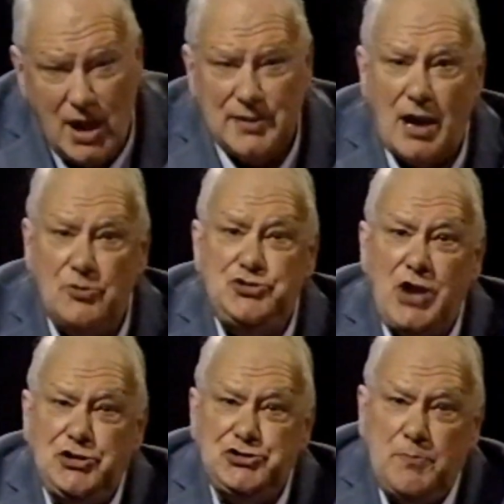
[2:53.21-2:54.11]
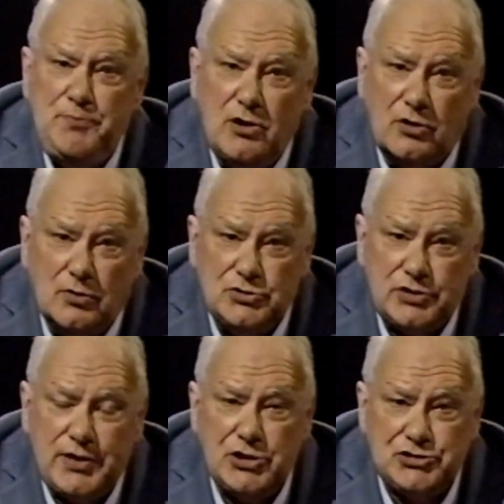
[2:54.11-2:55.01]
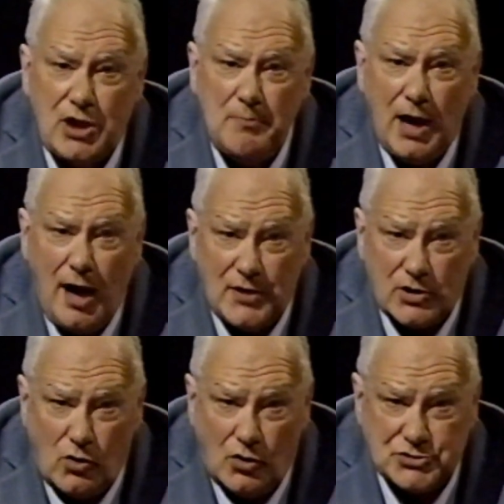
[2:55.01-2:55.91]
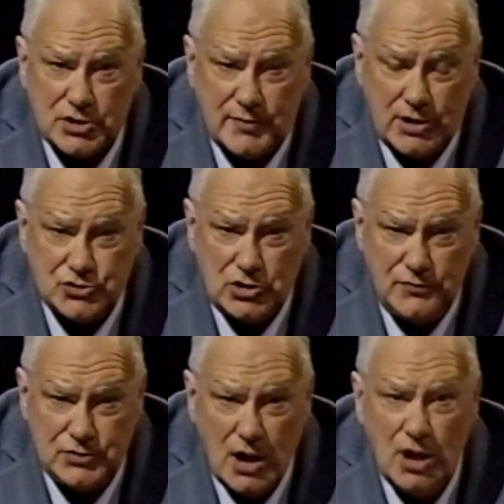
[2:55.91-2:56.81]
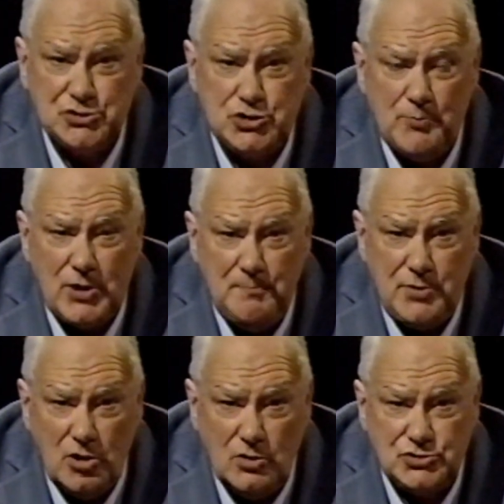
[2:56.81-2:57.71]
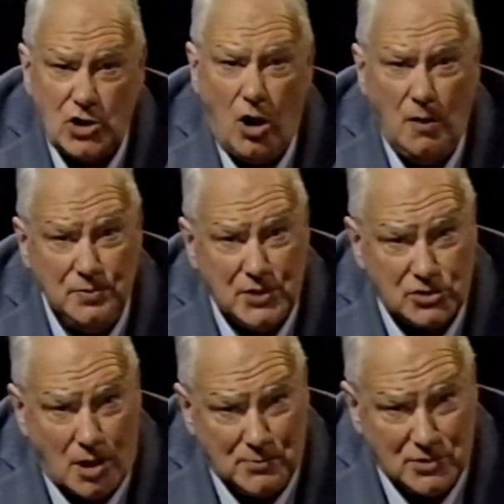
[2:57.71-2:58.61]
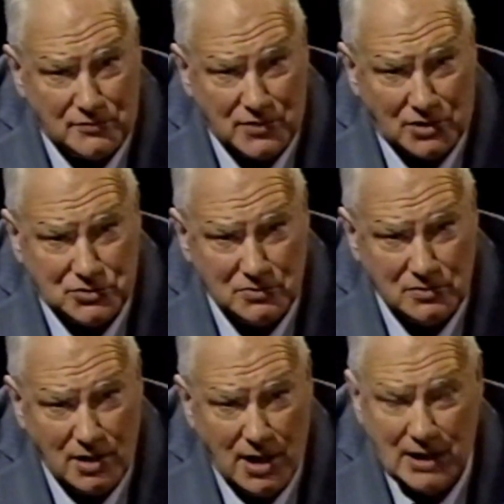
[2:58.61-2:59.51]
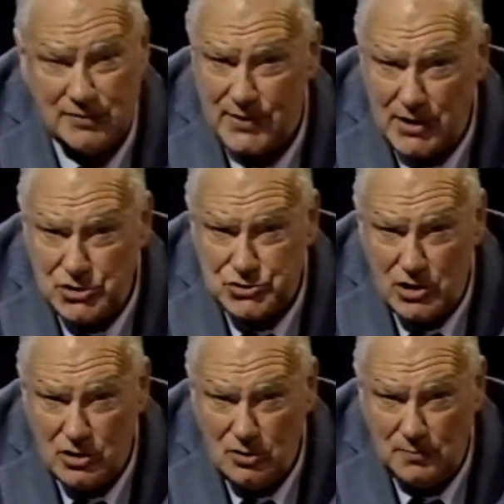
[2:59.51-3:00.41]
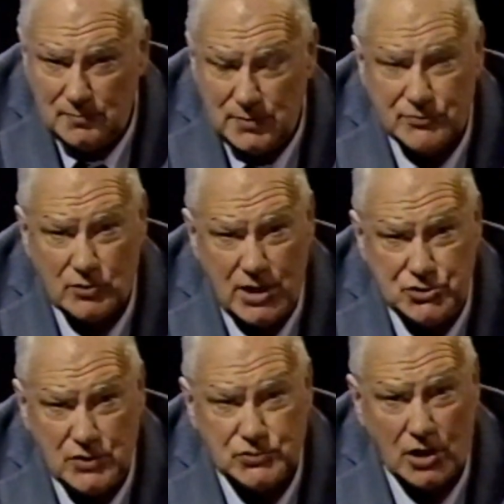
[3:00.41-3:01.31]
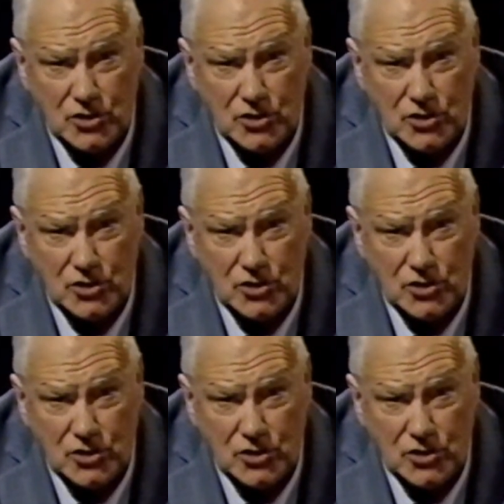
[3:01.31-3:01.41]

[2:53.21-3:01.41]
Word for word: Now, just suppose there's some other cause of the redshift superimposed on the Doppler effect. And if that is so, if the redshifts are